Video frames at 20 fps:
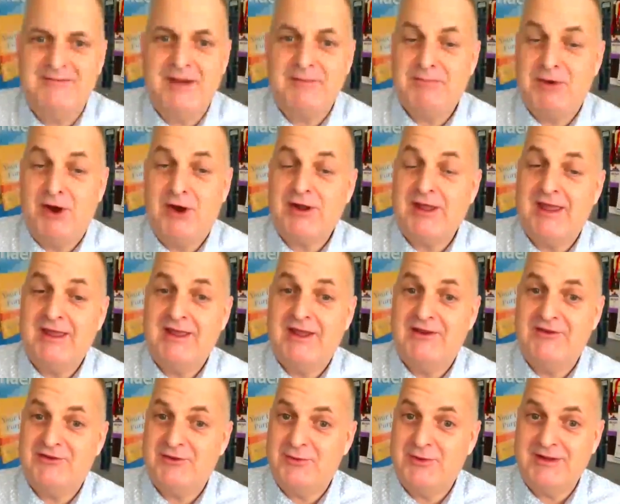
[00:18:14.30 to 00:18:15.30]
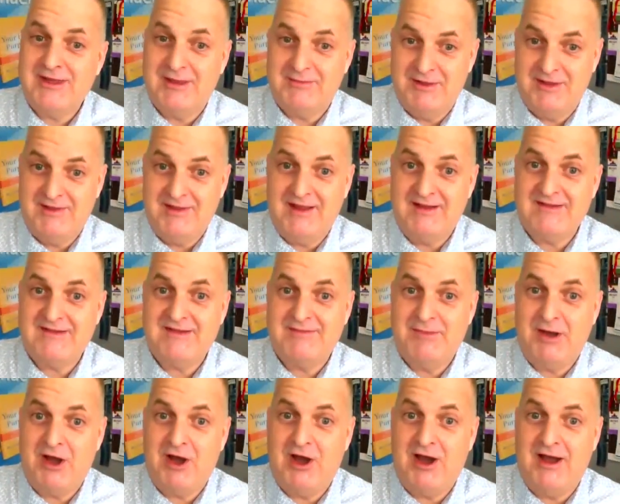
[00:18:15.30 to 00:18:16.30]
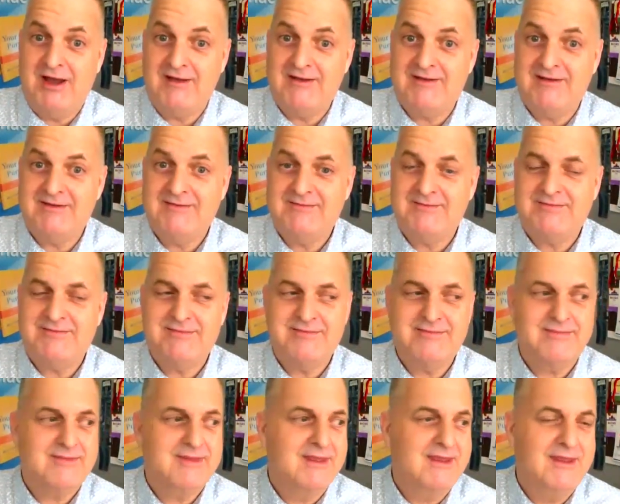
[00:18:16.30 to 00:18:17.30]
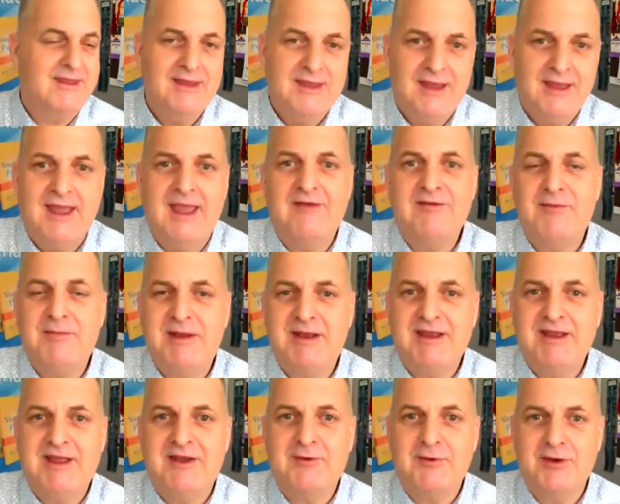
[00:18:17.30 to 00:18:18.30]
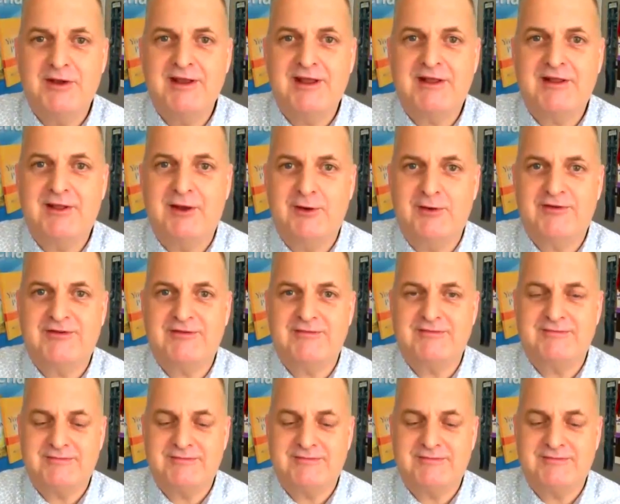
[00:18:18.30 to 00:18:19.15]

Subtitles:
My parking angel will get me that spot. Everybody get really close.